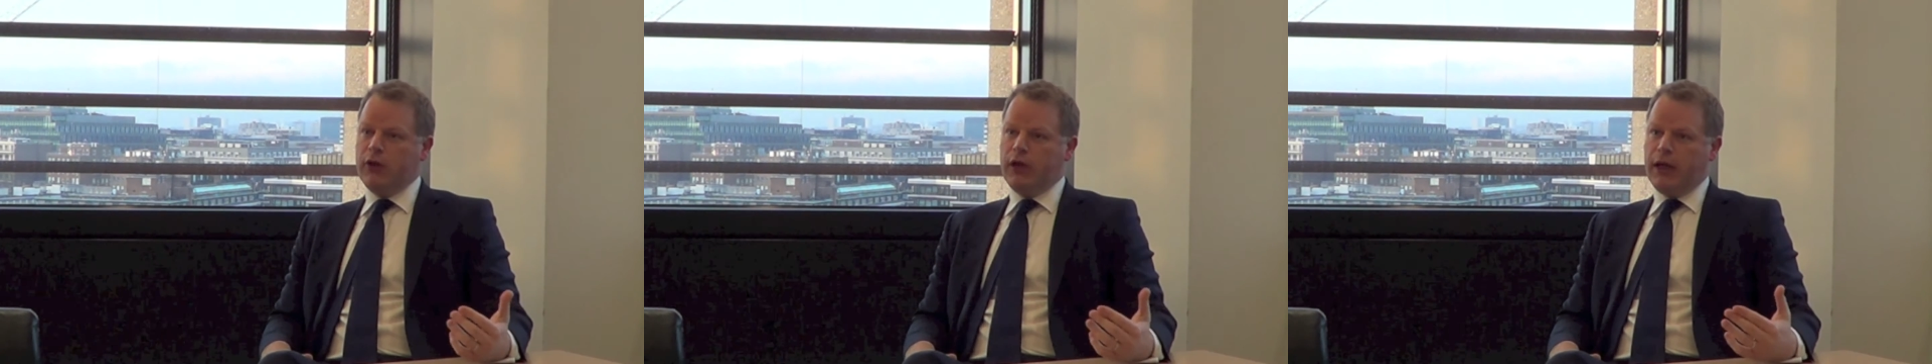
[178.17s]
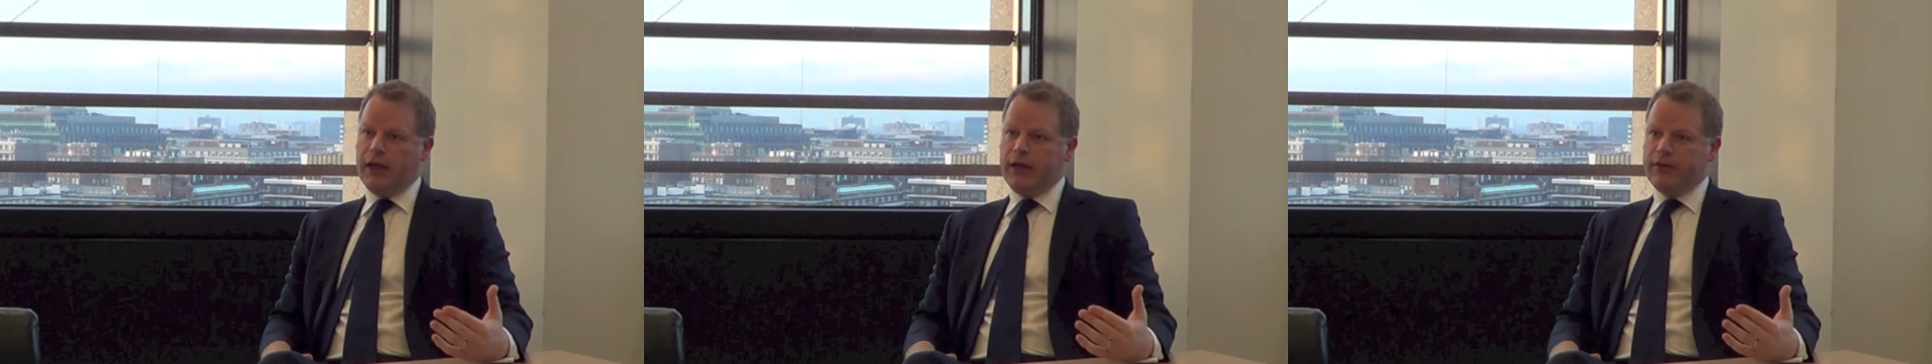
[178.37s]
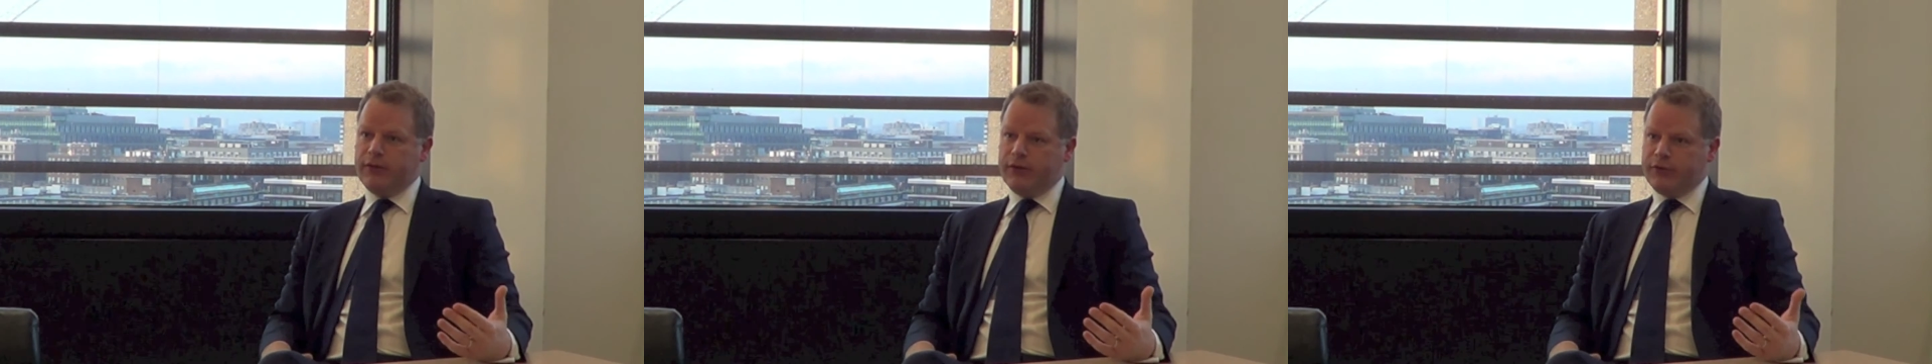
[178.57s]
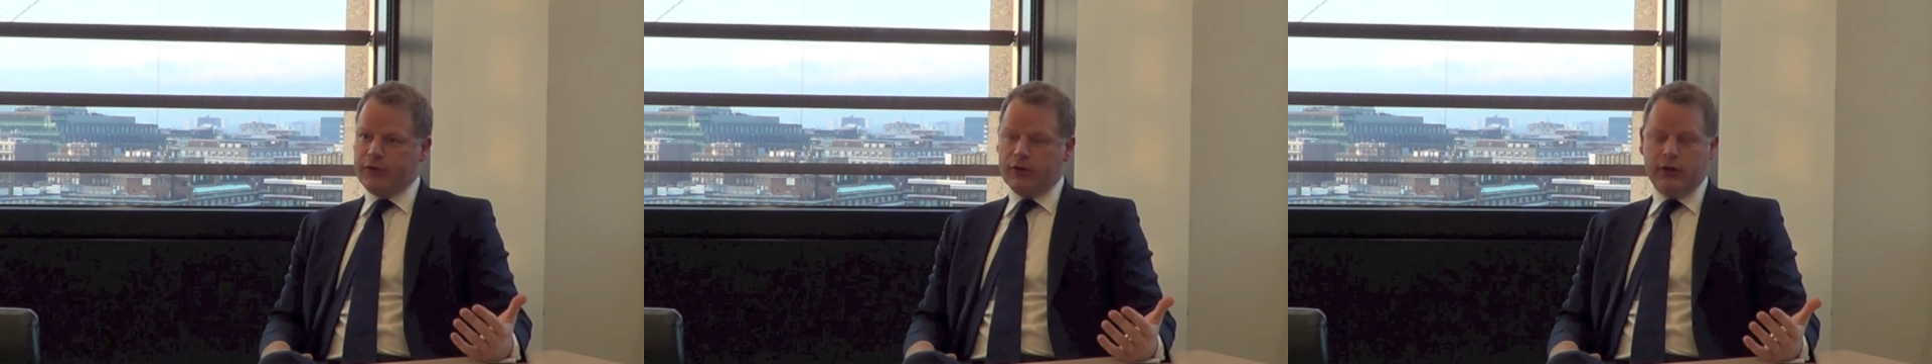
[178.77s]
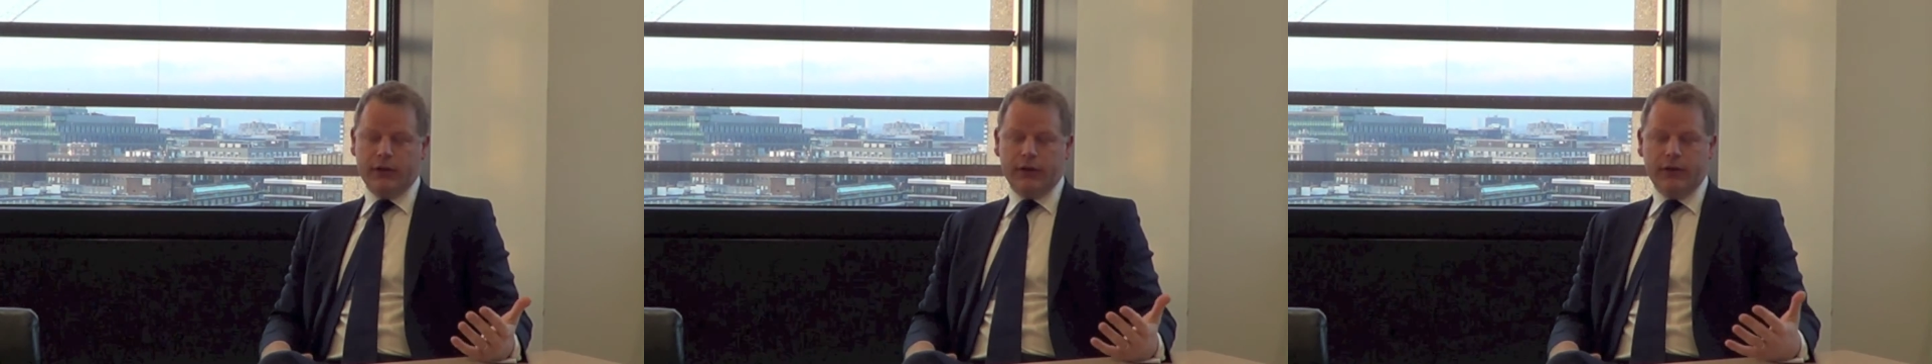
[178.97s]
had
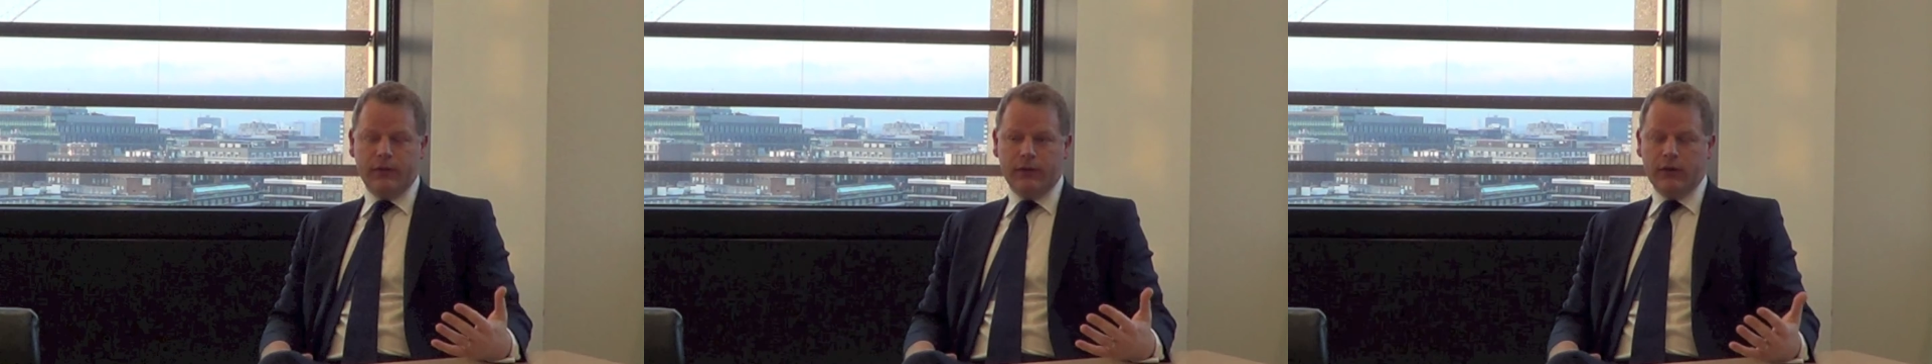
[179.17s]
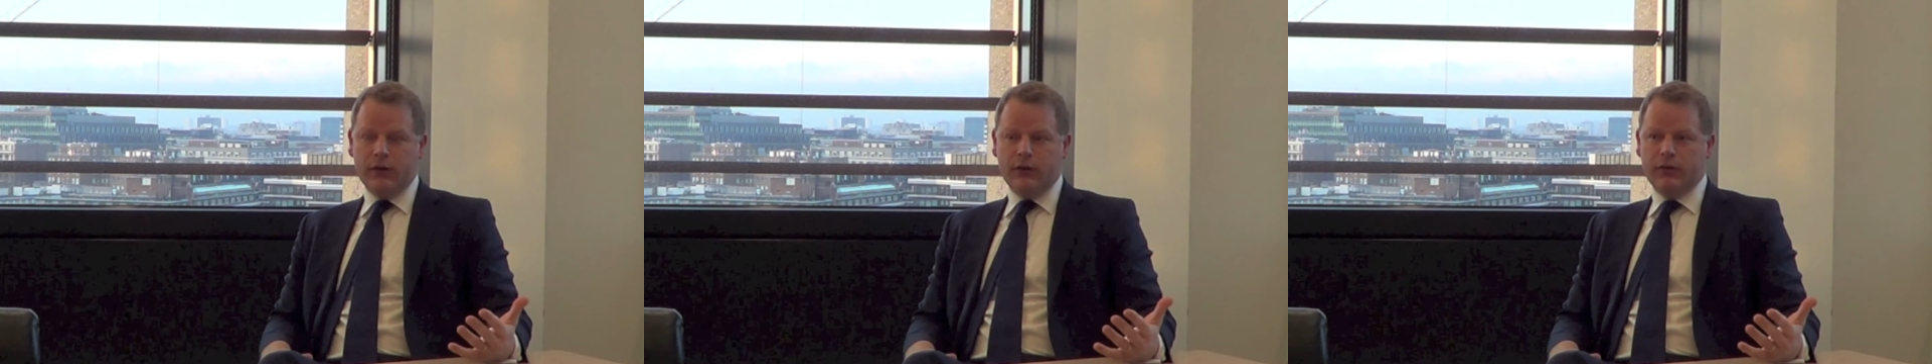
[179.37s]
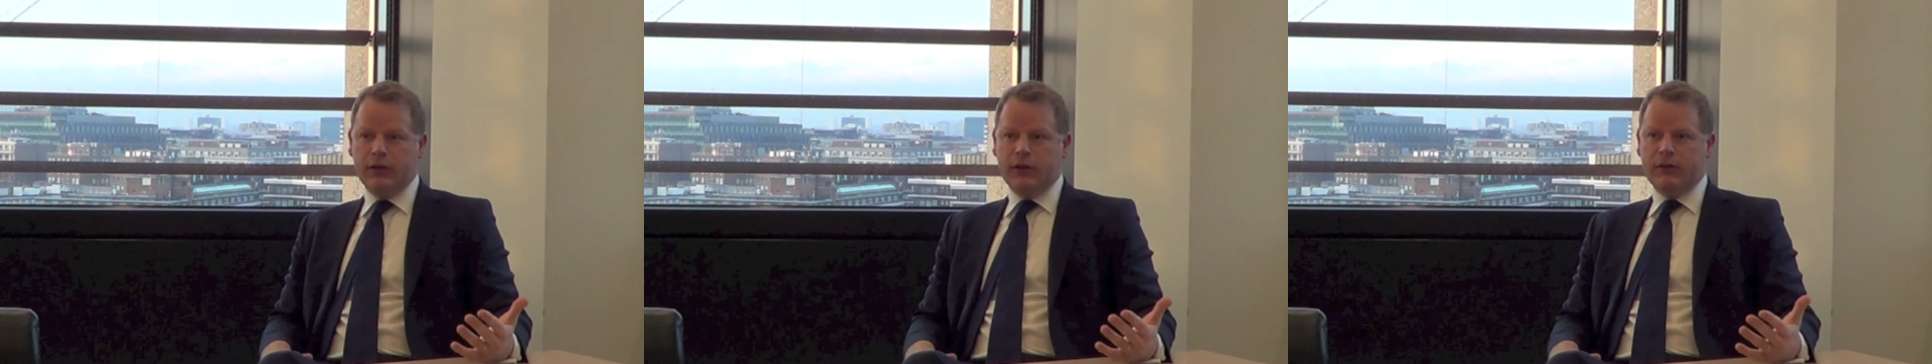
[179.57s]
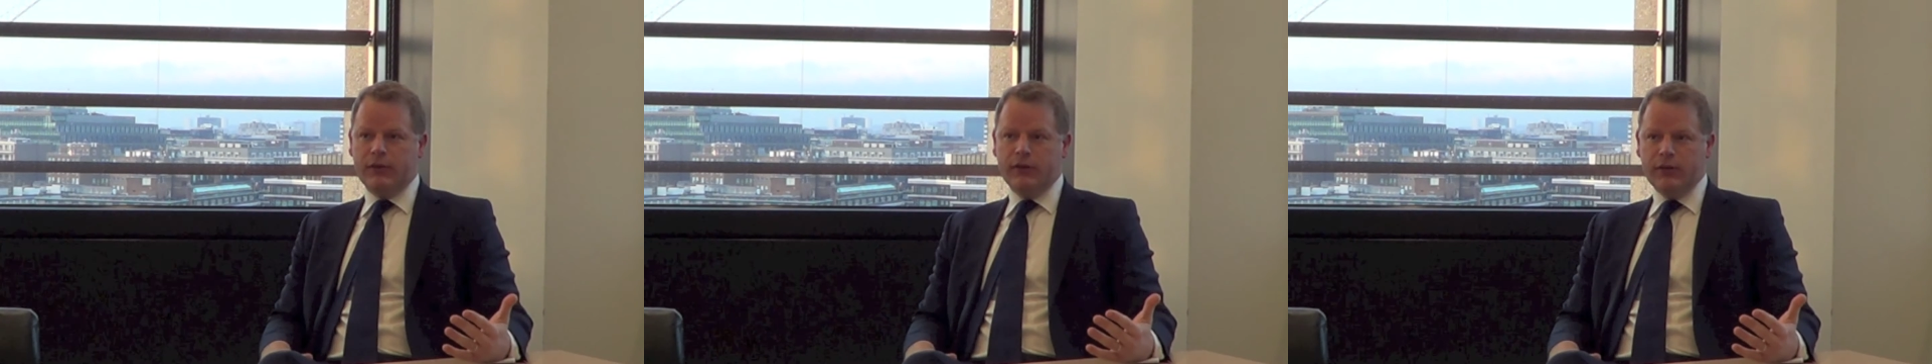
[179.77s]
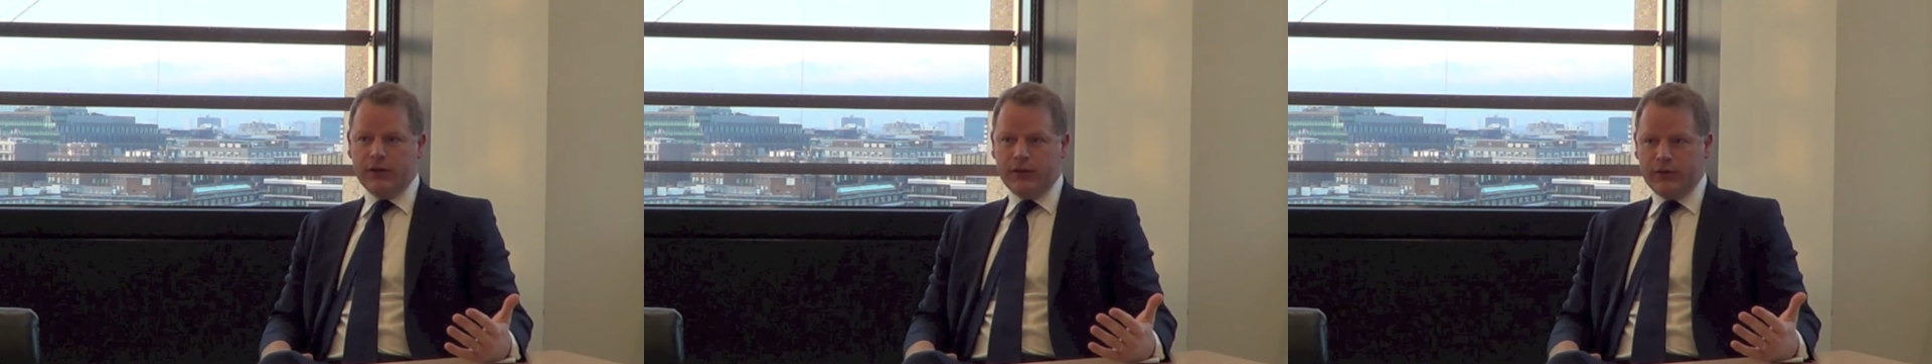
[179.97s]
decided that it
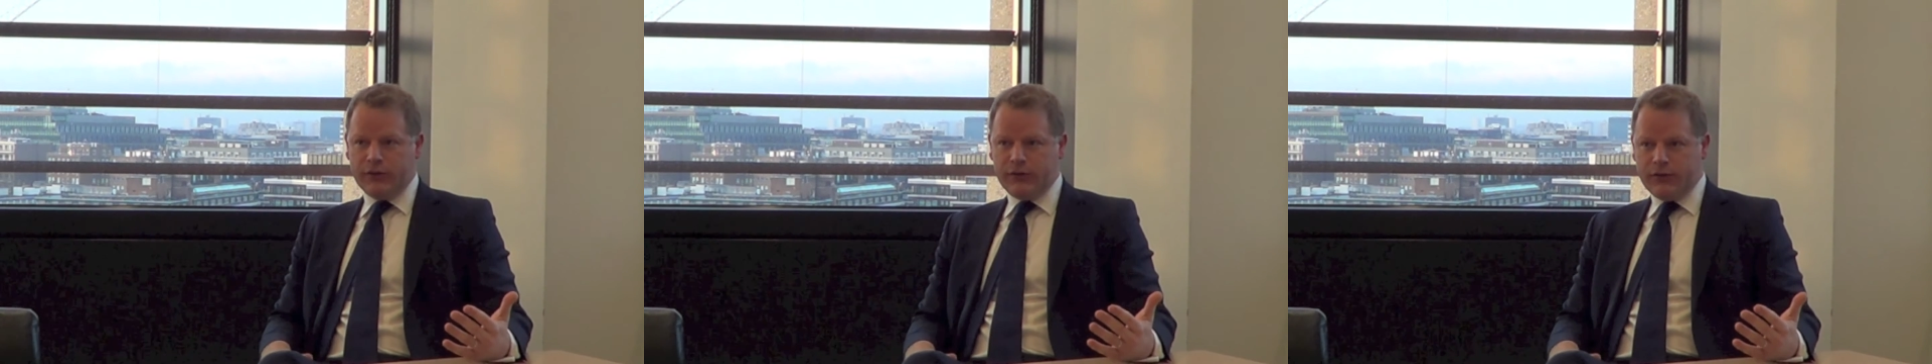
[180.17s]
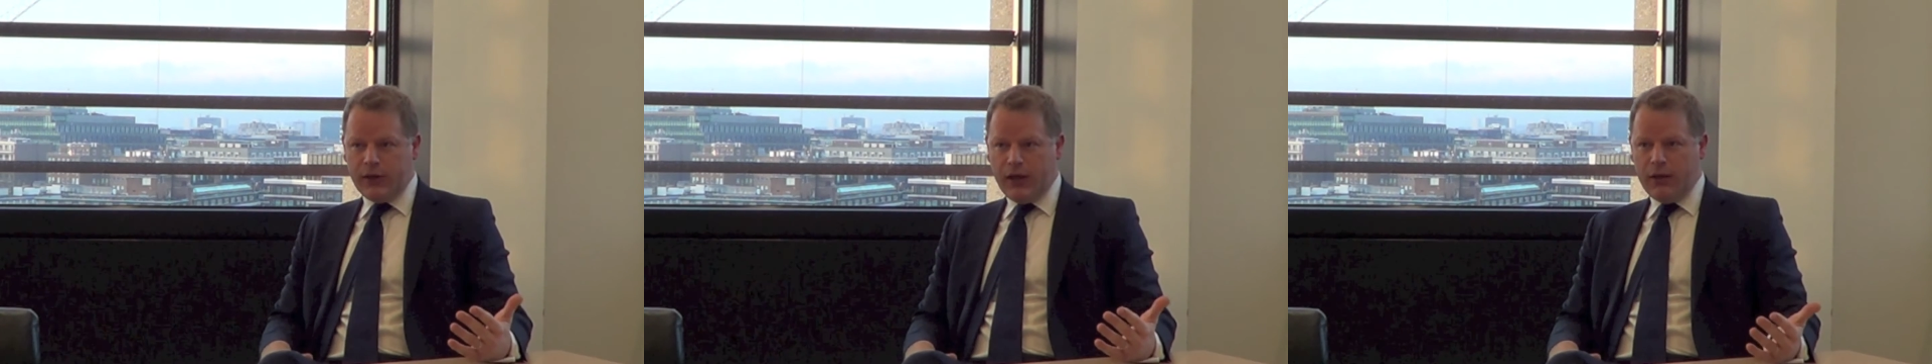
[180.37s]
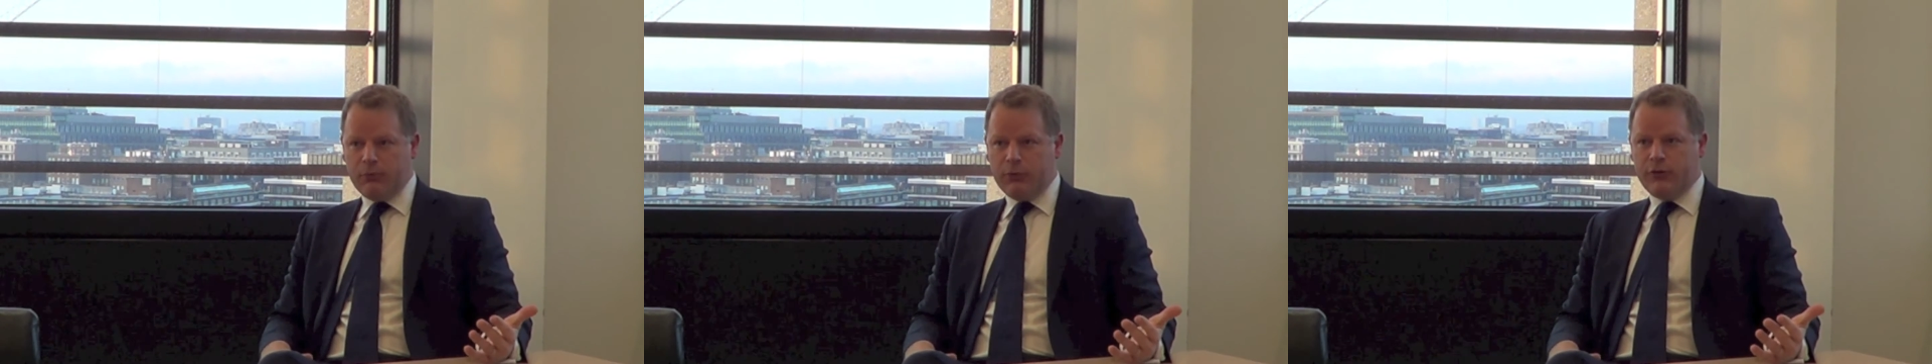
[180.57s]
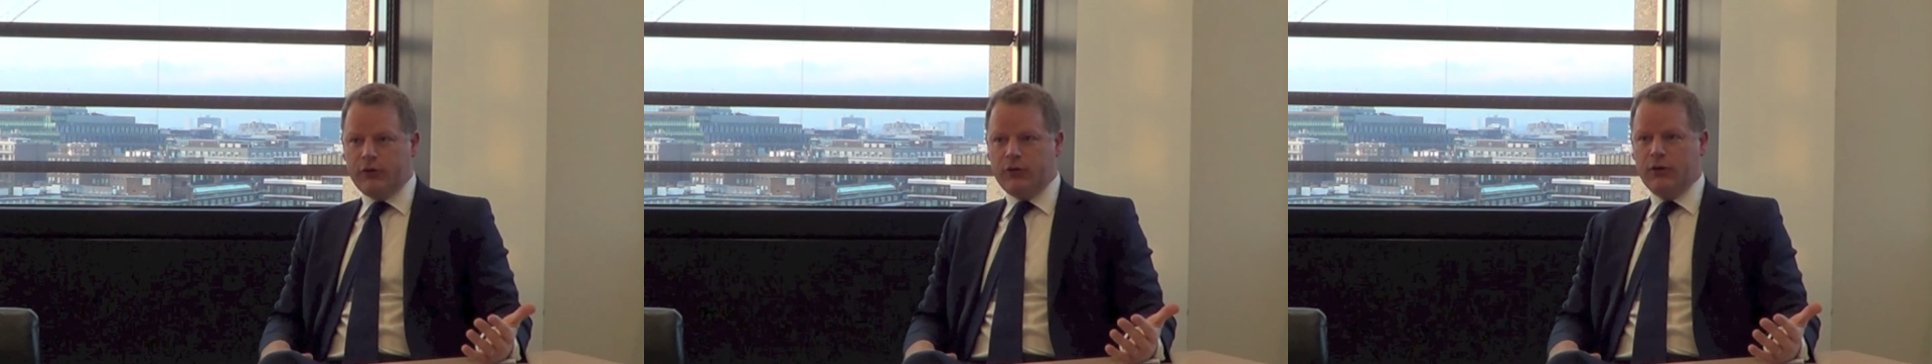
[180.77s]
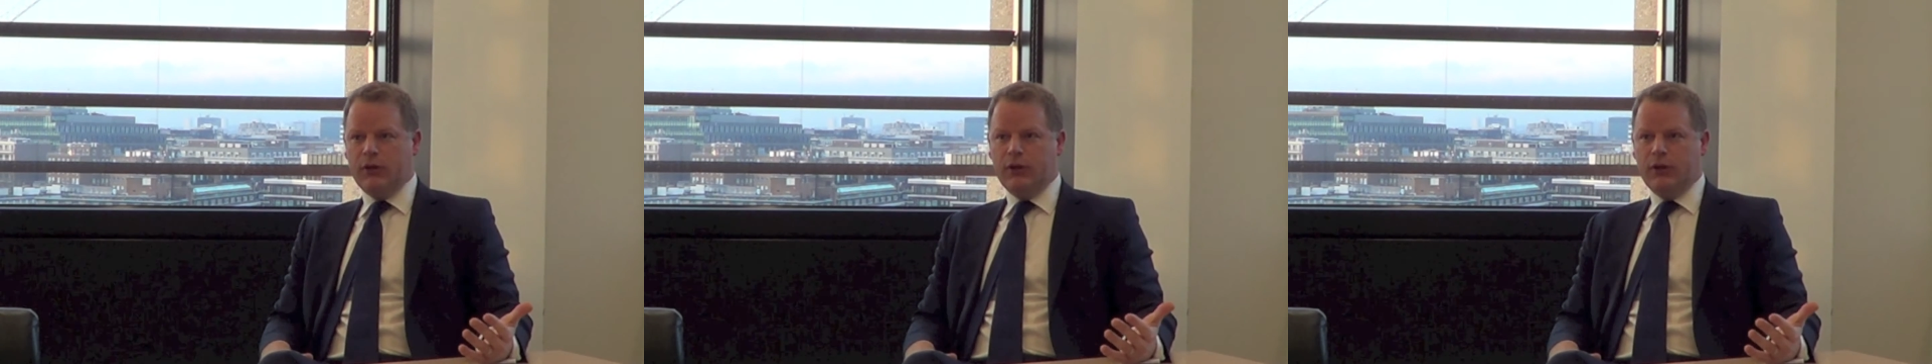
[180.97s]
didn't accept